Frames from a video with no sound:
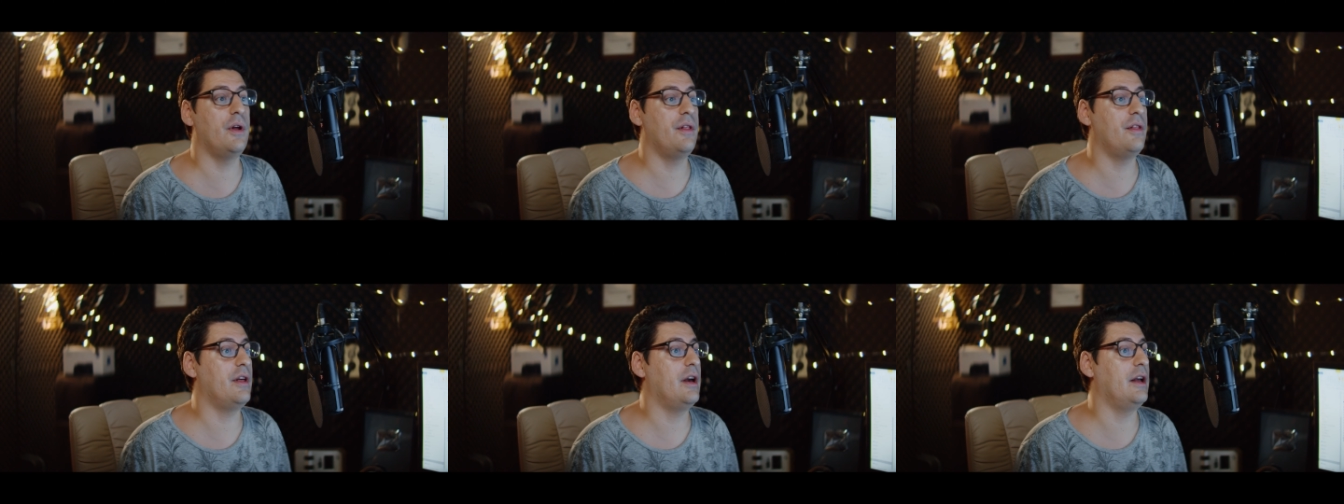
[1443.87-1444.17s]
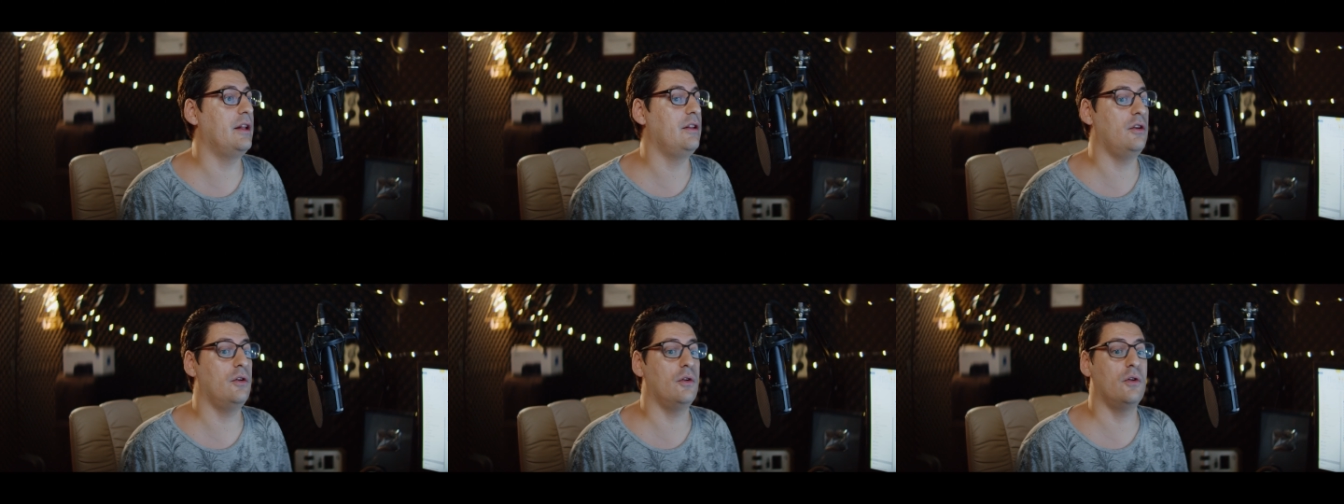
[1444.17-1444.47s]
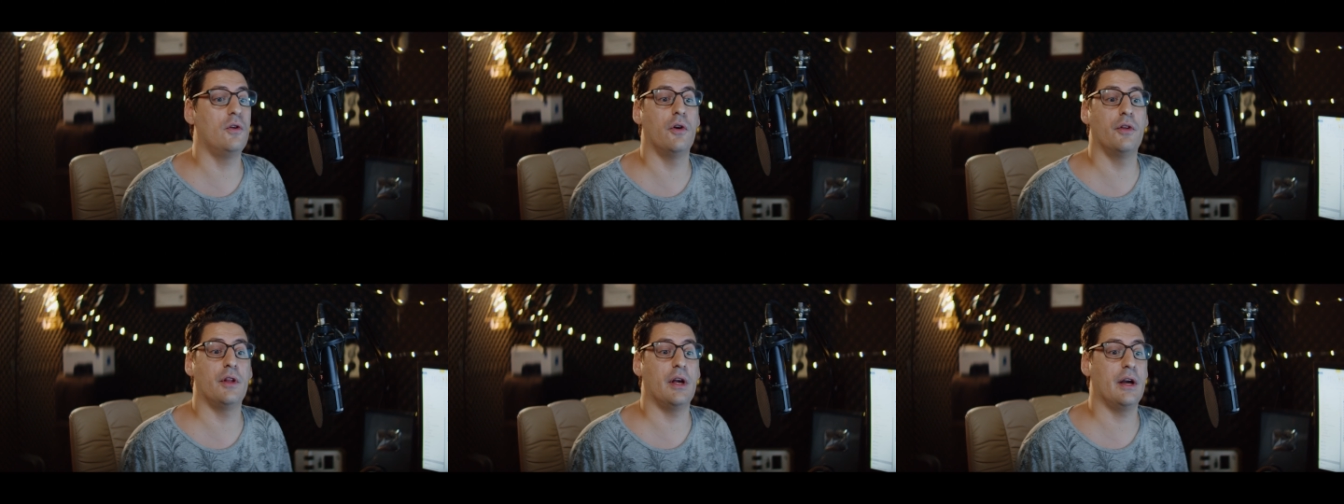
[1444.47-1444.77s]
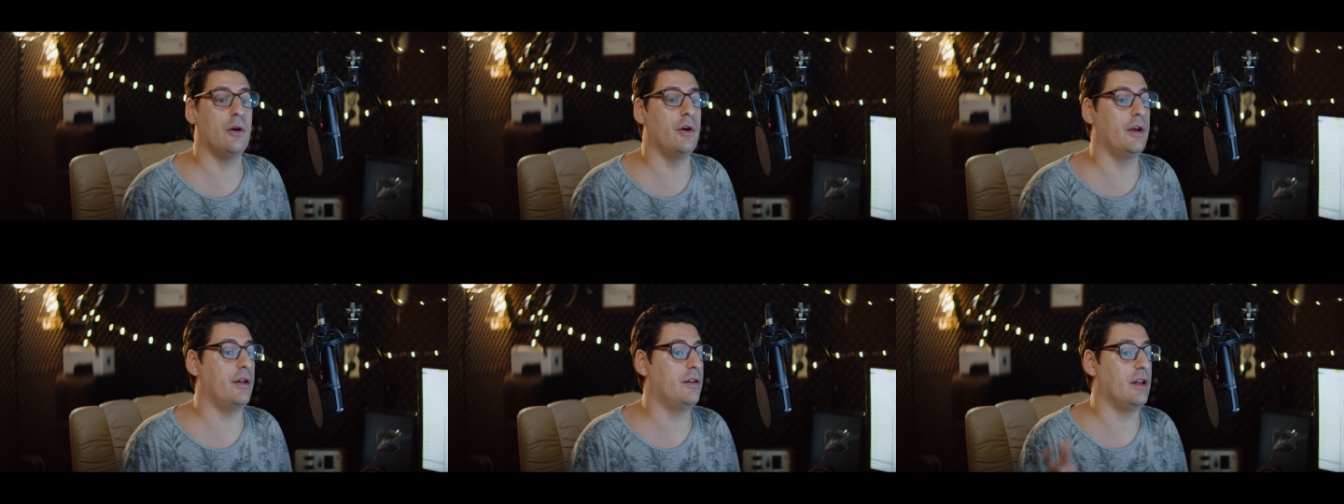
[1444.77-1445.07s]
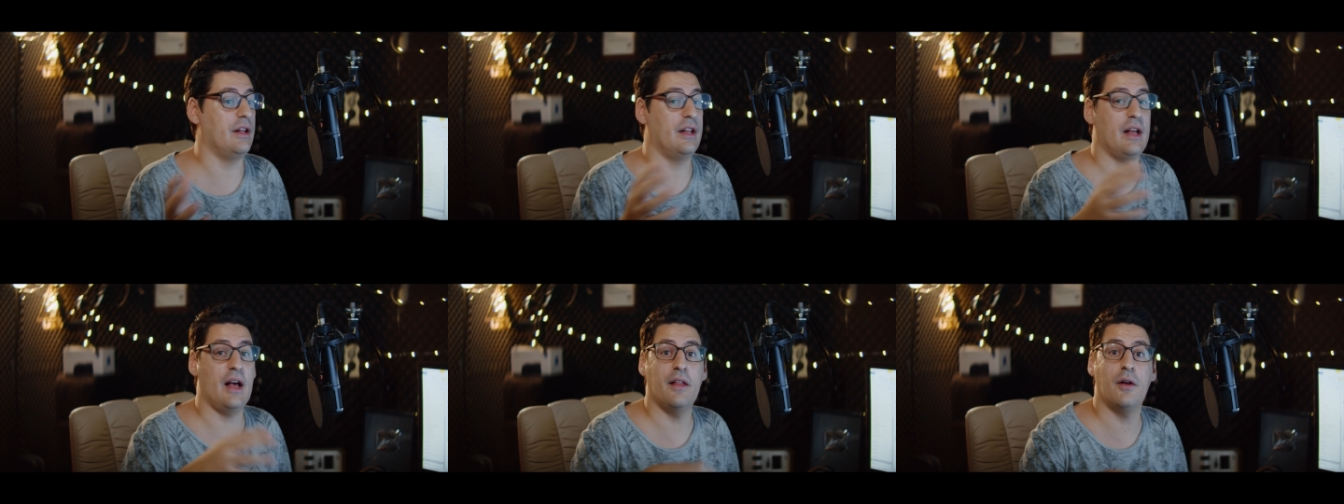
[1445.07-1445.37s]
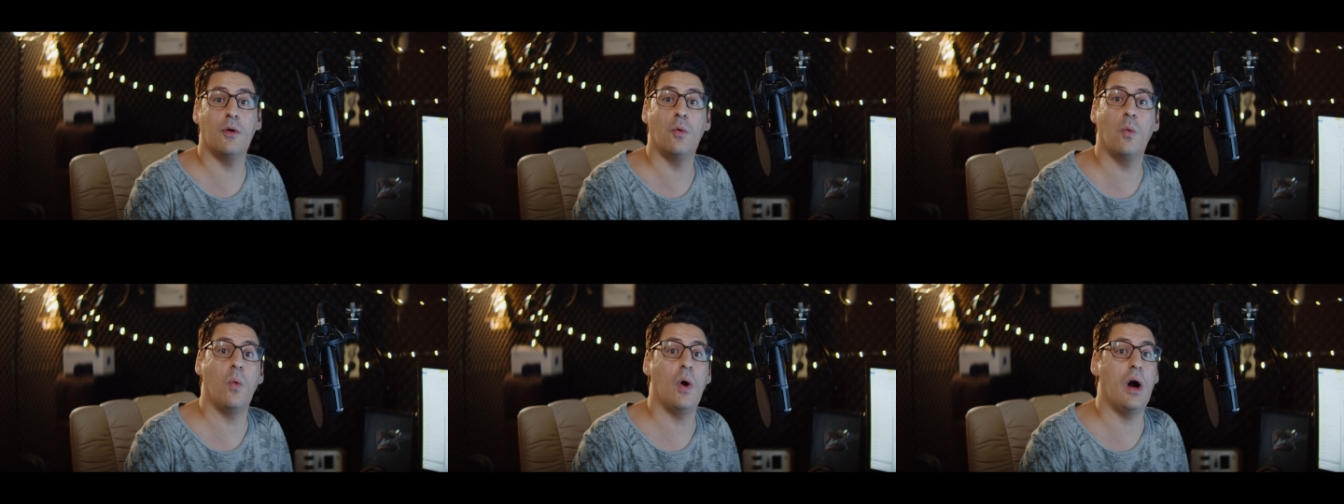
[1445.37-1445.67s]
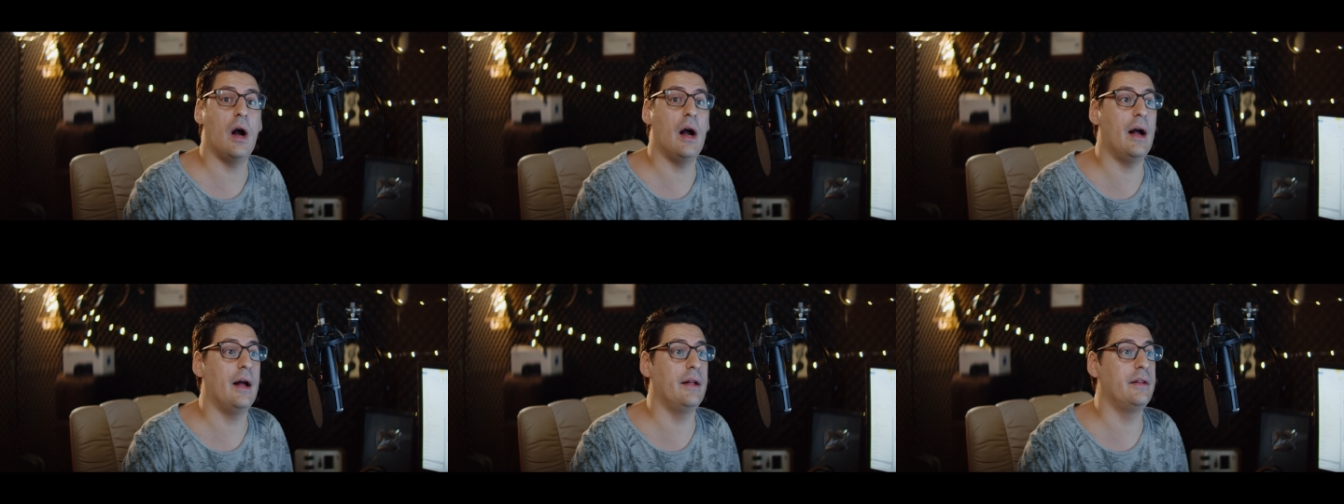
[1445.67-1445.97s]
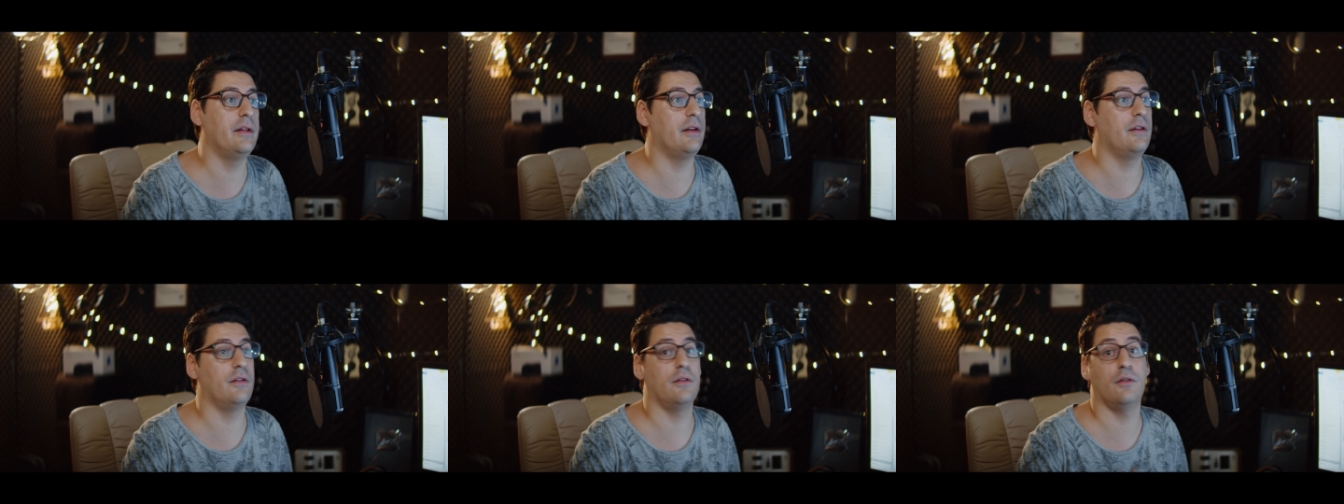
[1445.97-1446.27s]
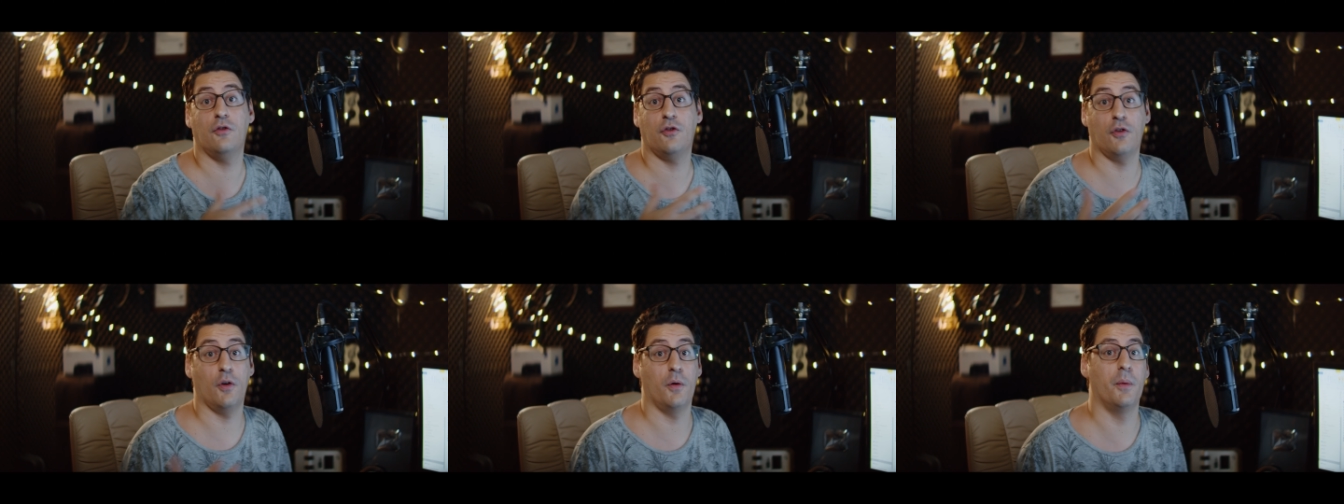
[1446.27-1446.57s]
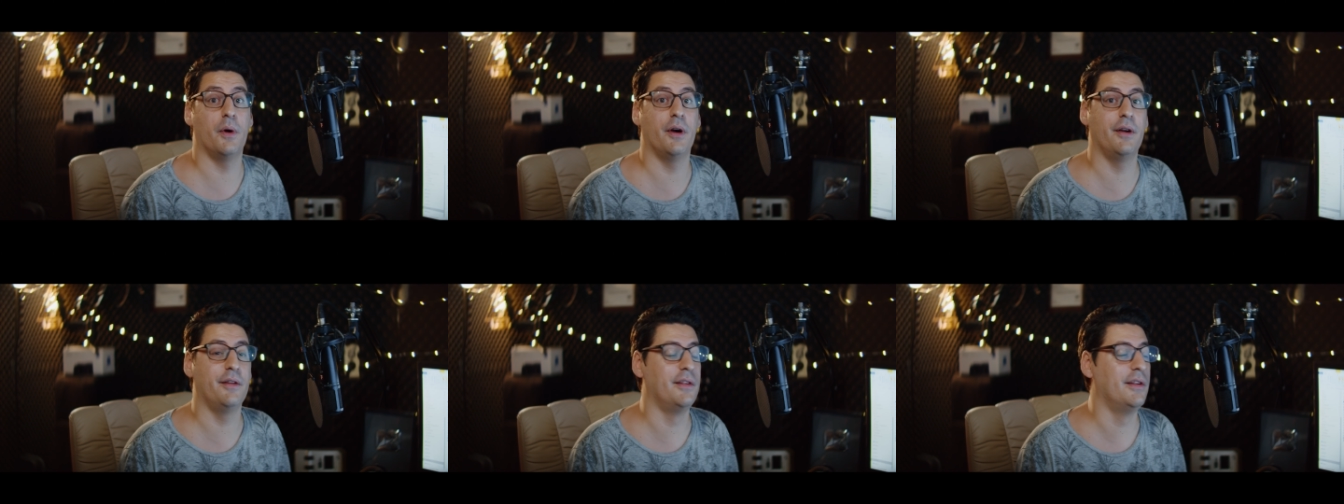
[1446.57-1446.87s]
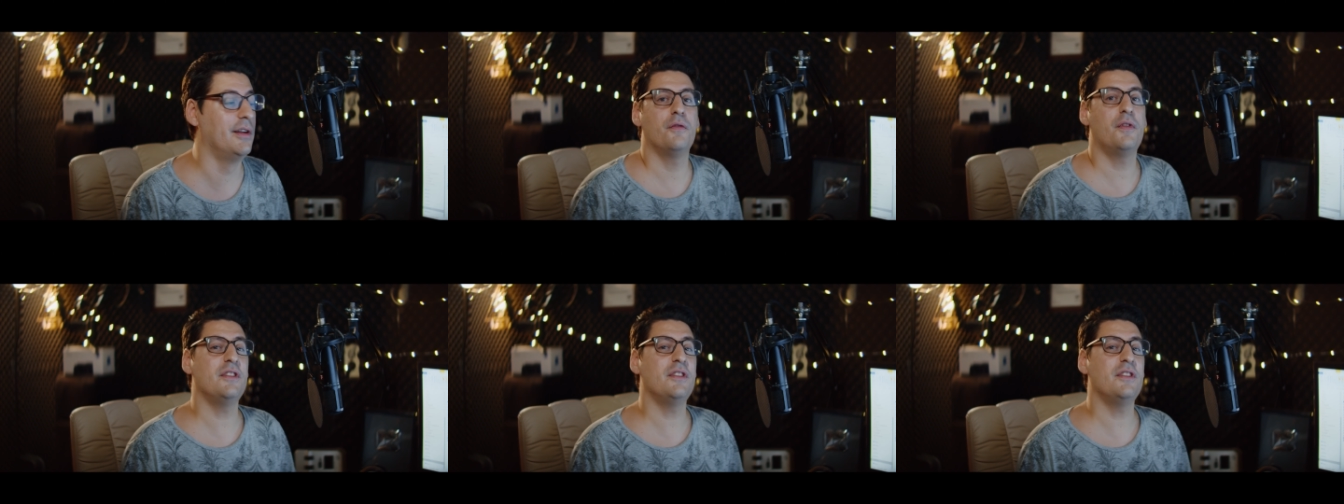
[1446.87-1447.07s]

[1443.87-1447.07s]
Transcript: and then you're gonna get another one and so on.